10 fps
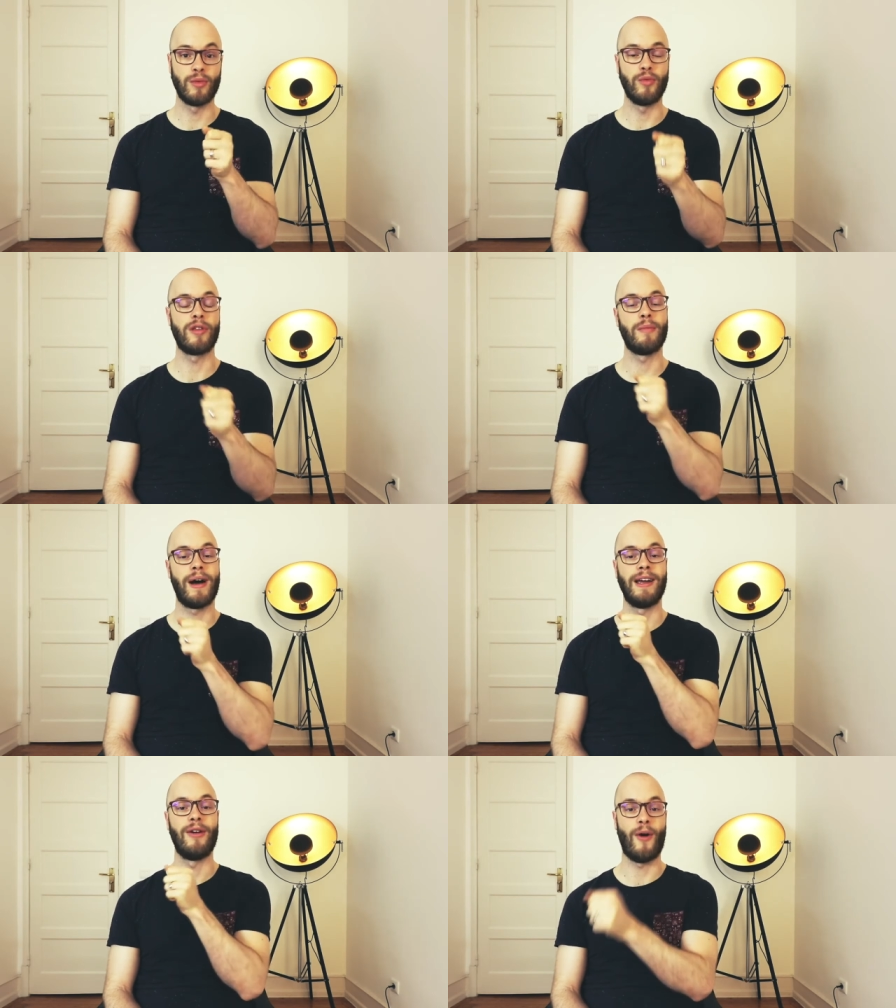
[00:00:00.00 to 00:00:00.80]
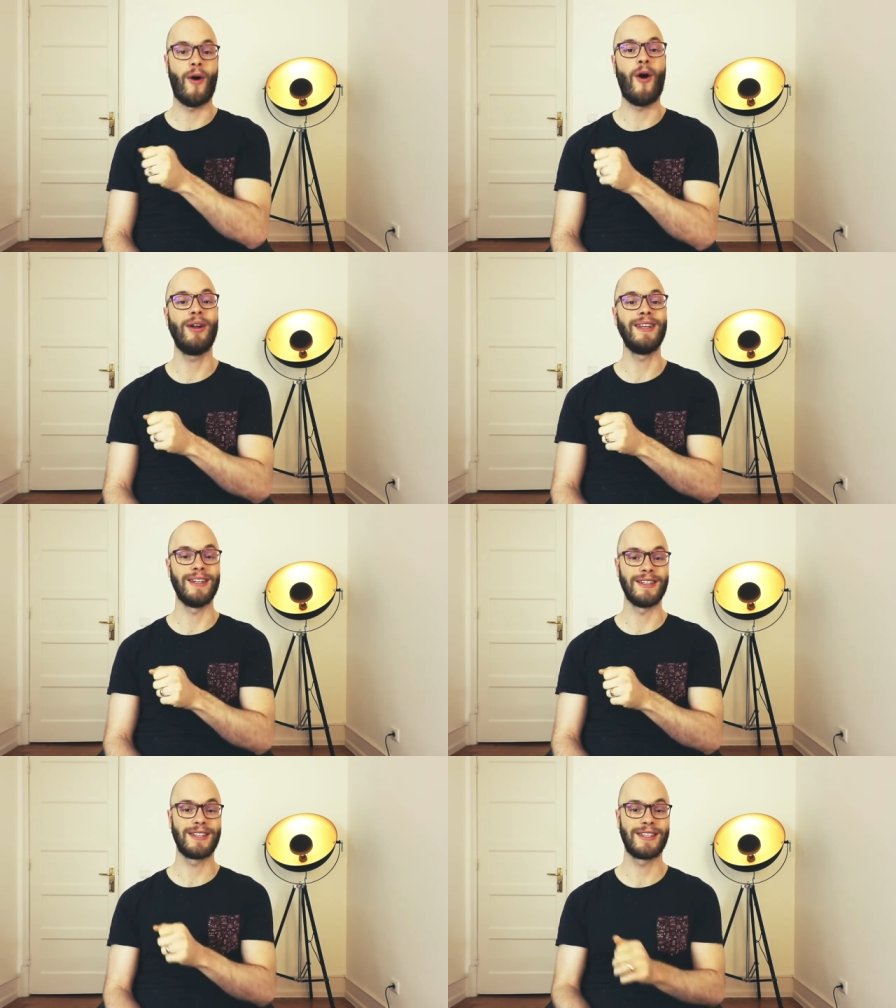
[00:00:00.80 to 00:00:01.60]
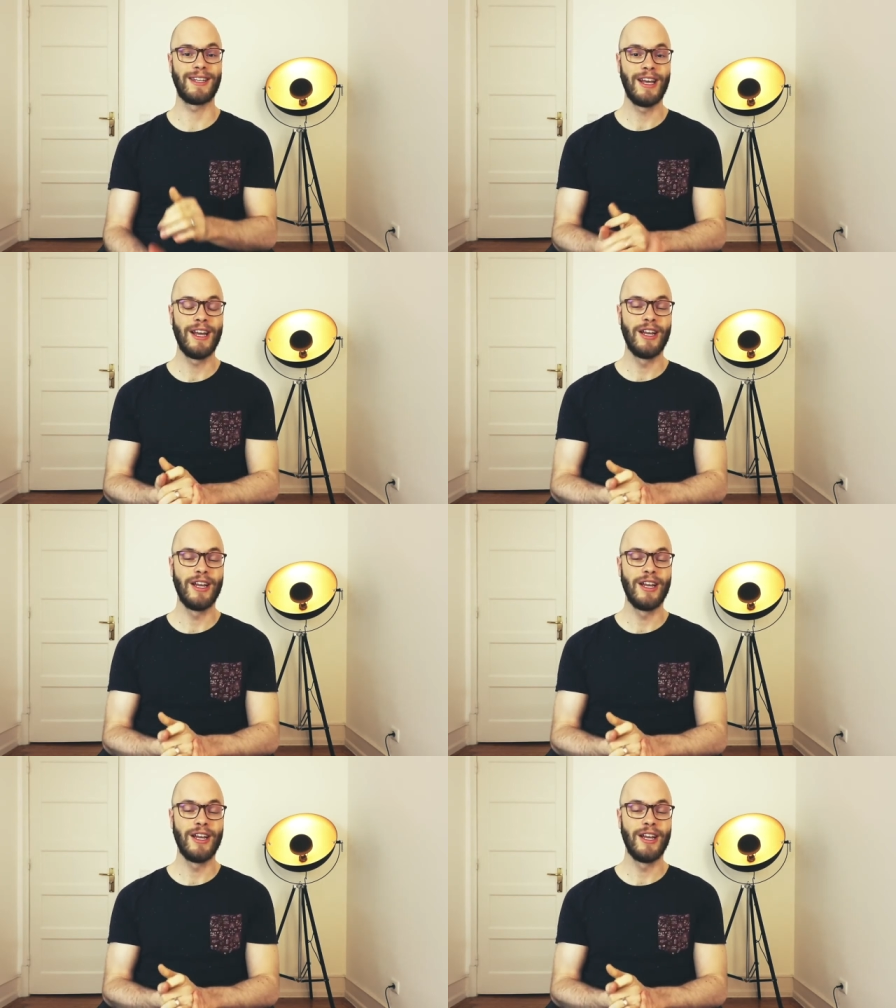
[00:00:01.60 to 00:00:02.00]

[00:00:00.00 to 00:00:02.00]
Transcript: with my audience.